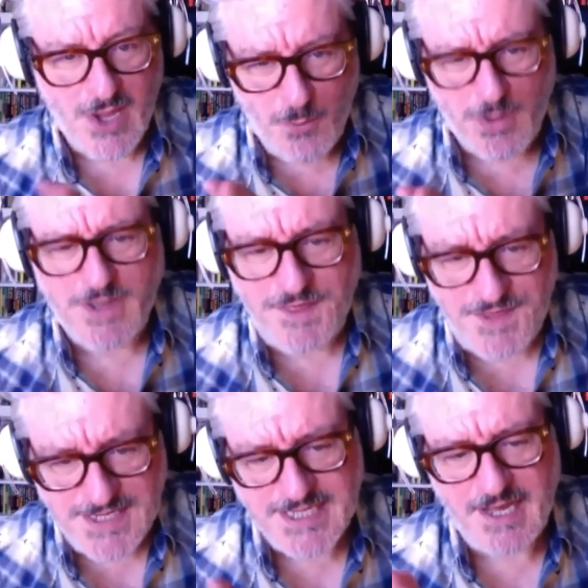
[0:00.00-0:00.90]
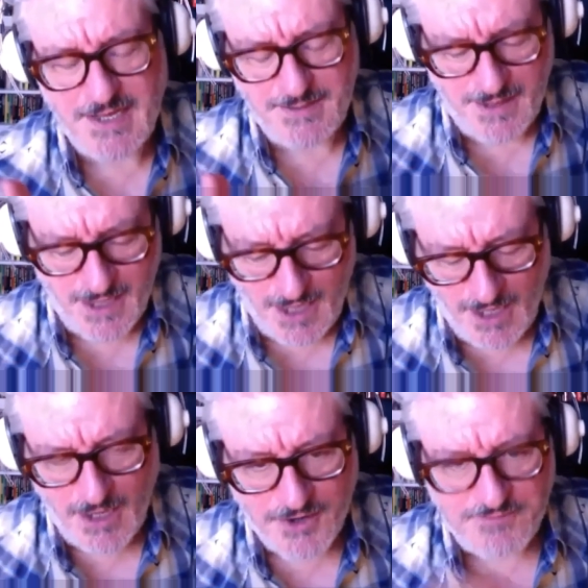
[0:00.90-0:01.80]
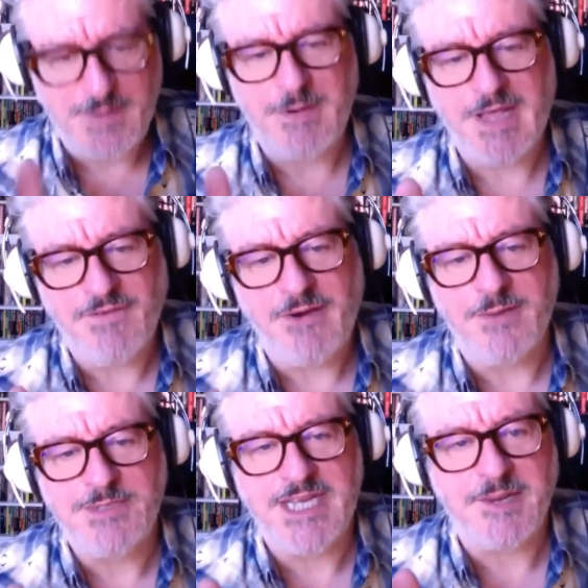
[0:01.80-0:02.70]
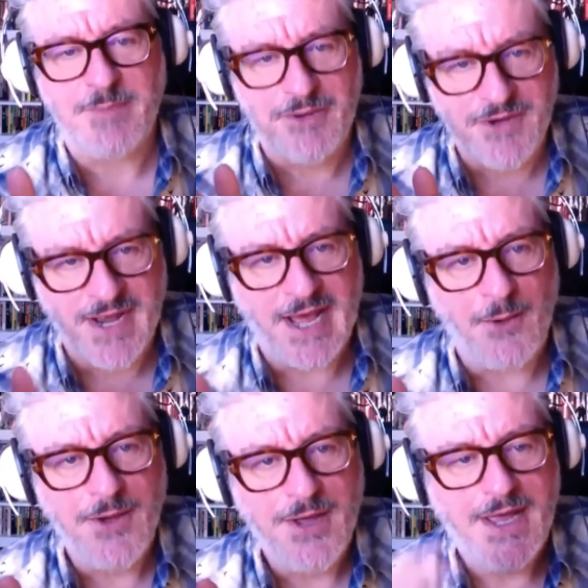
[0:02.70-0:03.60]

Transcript: One of the things that a lot of people get very upset about now